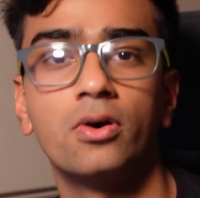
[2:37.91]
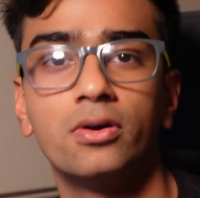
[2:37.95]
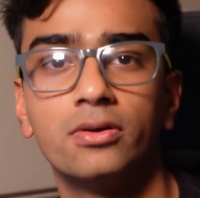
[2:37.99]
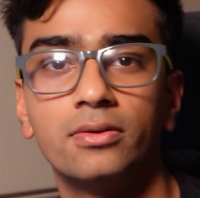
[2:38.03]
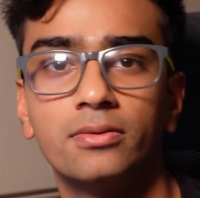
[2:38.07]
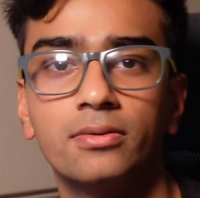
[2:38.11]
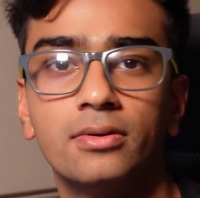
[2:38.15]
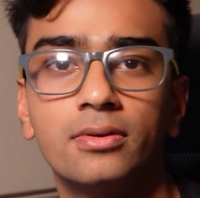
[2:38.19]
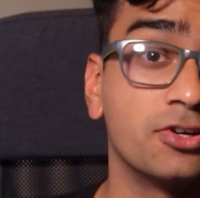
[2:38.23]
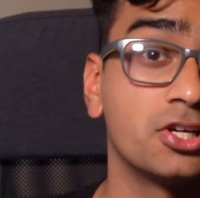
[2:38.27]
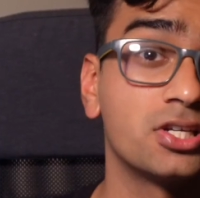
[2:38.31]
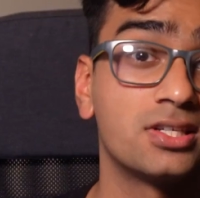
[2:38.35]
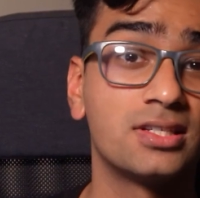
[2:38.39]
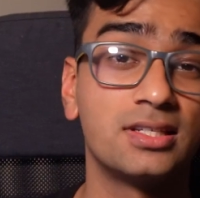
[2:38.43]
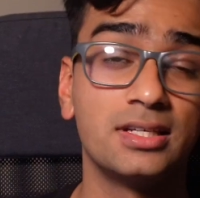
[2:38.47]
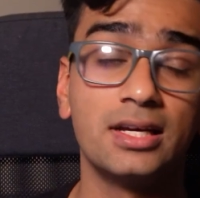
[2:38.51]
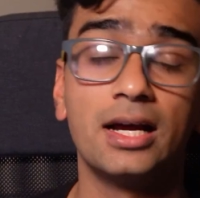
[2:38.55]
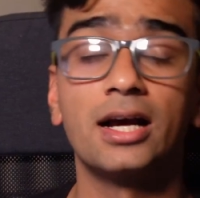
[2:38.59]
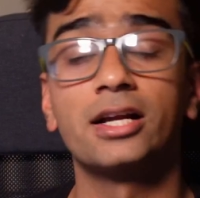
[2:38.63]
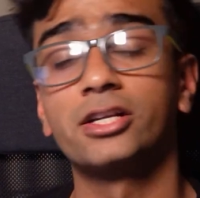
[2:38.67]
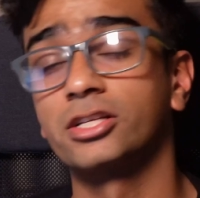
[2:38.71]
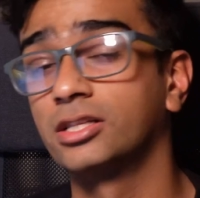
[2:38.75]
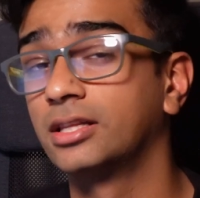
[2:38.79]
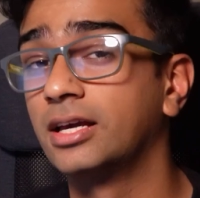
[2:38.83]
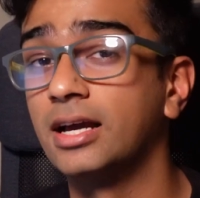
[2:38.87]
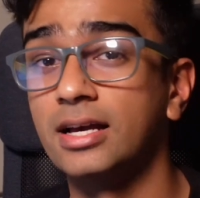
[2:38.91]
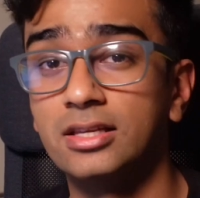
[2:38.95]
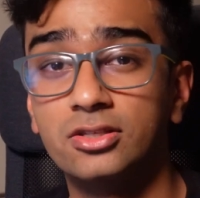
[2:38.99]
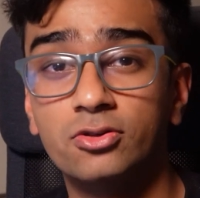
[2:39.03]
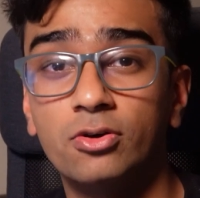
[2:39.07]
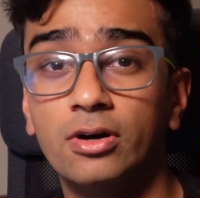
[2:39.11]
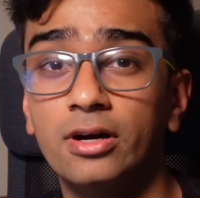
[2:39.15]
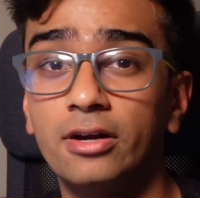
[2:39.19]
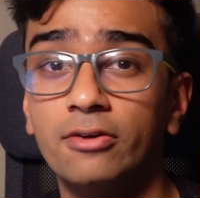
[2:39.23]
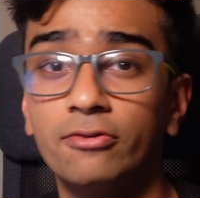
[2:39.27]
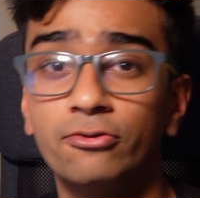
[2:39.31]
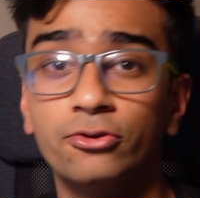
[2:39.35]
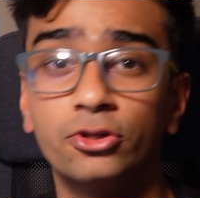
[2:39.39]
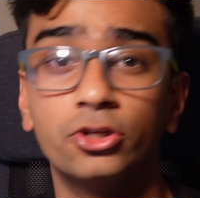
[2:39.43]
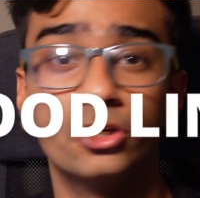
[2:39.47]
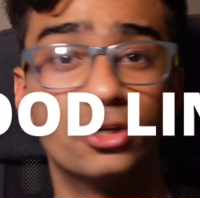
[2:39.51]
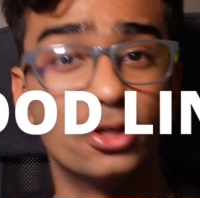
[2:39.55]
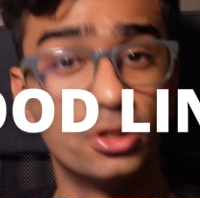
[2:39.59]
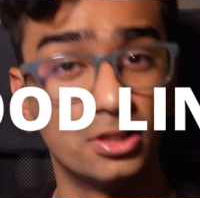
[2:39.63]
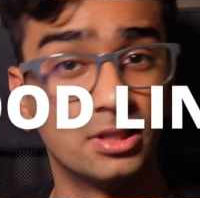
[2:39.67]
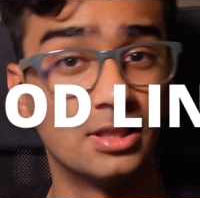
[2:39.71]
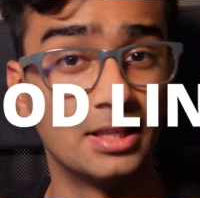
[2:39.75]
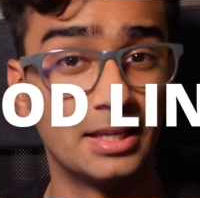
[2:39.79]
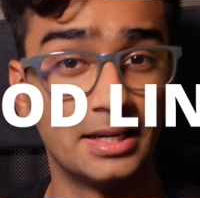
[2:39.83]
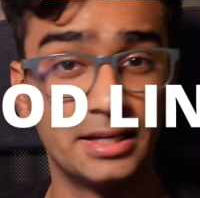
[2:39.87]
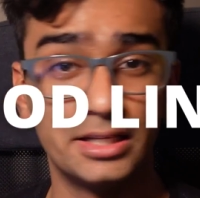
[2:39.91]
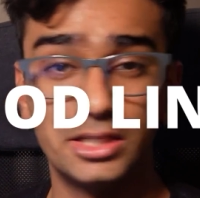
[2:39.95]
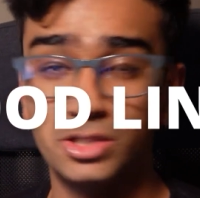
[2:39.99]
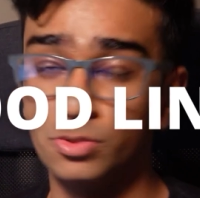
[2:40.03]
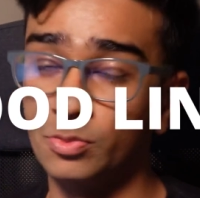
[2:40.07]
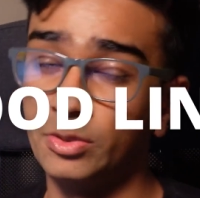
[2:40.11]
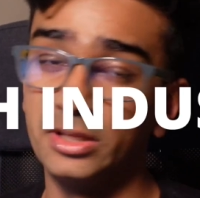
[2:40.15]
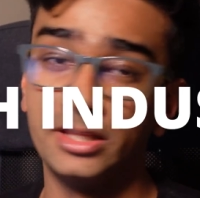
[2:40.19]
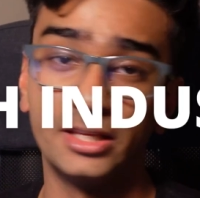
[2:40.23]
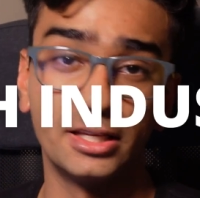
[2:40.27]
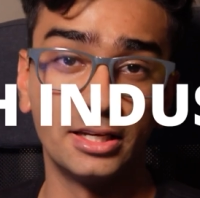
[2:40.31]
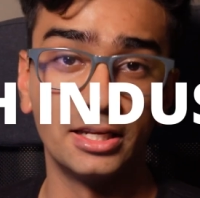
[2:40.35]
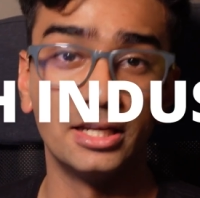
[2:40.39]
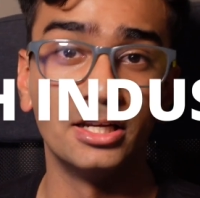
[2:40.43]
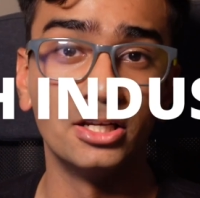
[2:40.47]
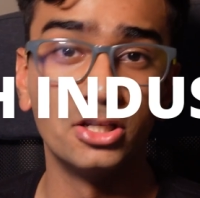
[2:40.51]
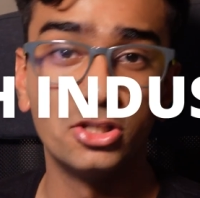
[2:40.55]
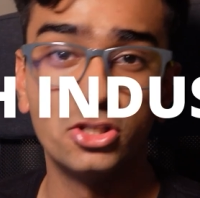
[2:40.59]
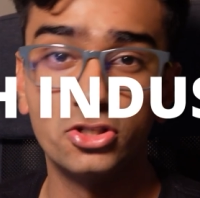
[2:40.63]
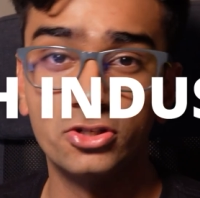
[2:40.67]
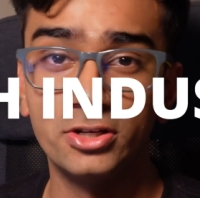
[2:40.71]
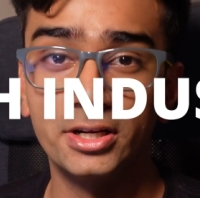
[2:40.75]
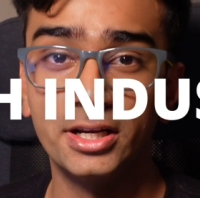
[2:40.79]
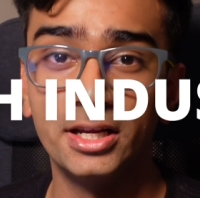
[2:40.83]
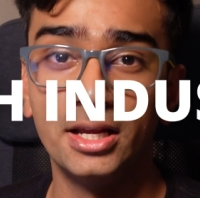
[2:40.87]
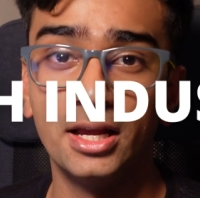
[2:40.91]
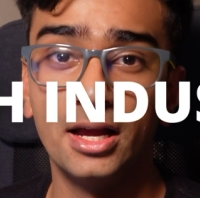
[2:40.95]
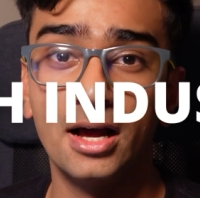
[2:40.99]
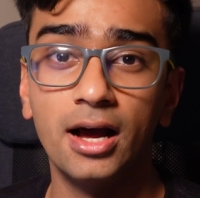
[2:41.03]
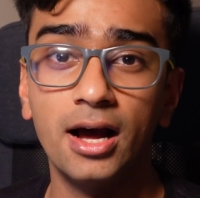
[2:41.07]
The university actually has quite a few good links within industry,